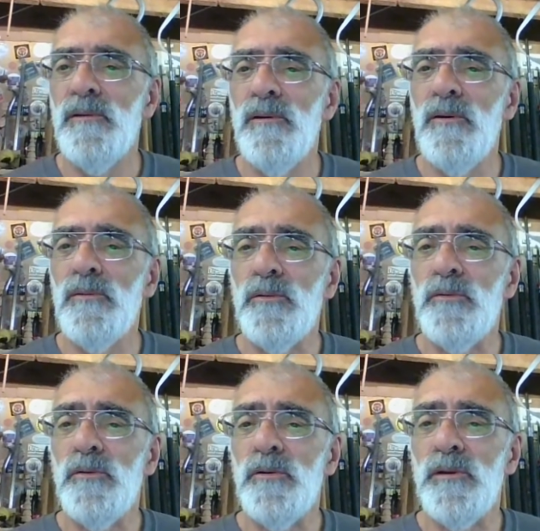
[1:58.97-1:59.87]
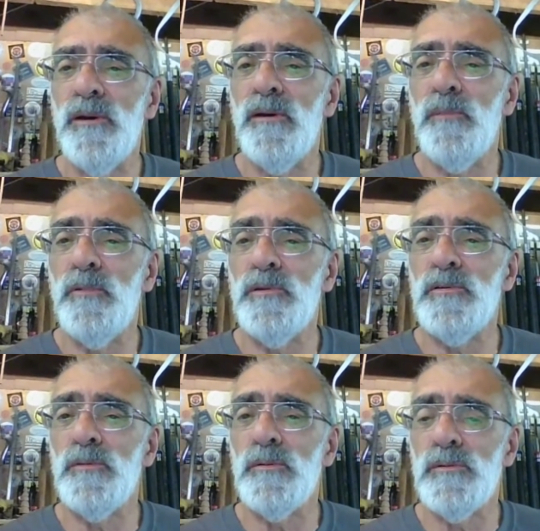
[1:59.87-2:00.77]
Oh good, you got your cowboy
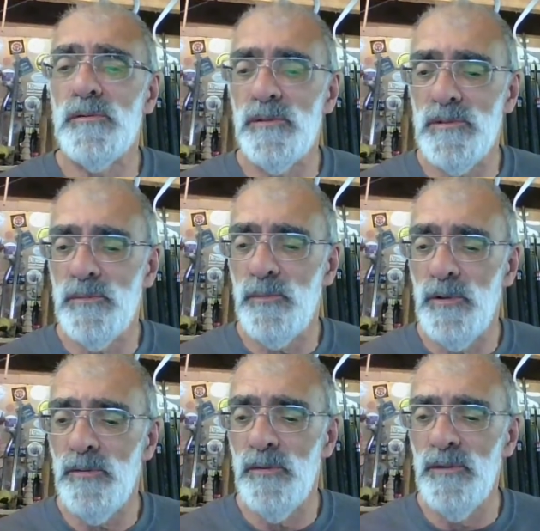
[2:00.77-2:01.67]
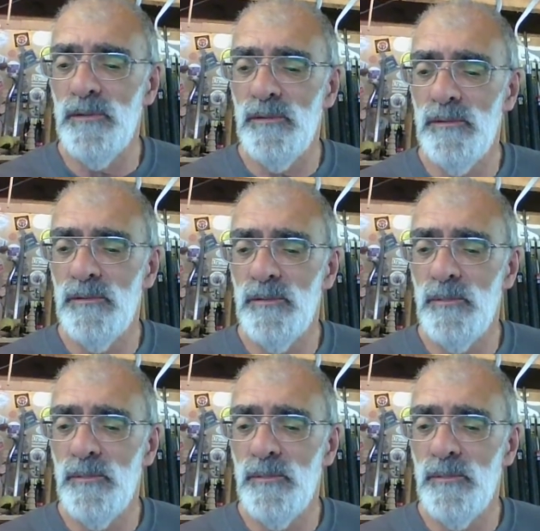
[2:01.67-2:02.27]
tools. That's the main thing. Good